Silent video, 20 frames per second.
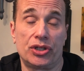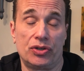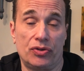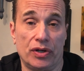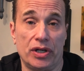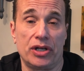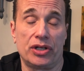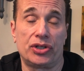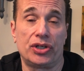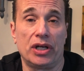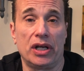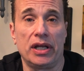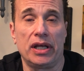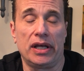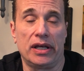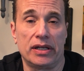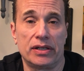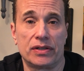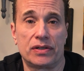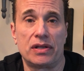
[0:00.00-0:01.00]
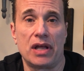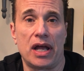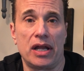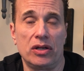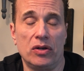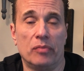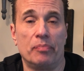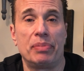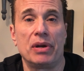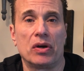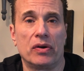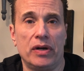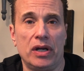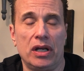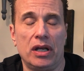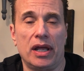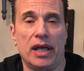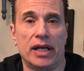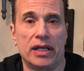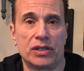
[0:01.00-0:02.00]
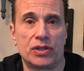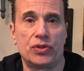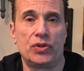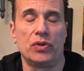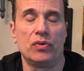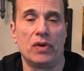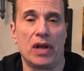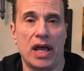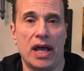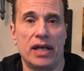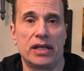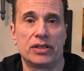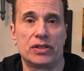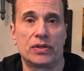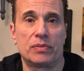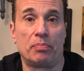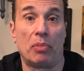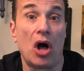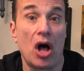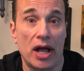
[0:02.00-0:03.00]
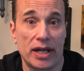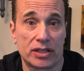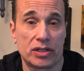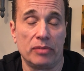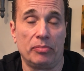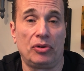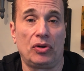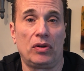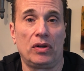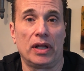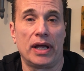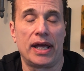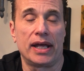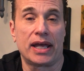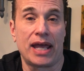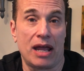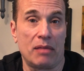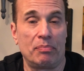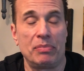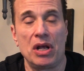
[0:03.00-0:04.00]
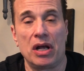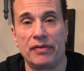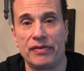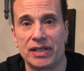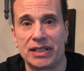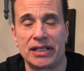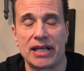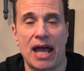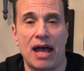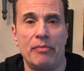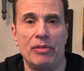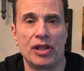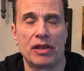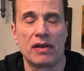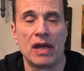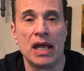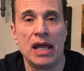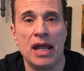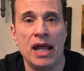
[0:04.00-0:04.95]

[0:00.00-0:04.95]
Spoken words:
tradition is that you're buried as soon as possible. It can't be on the Sabbath.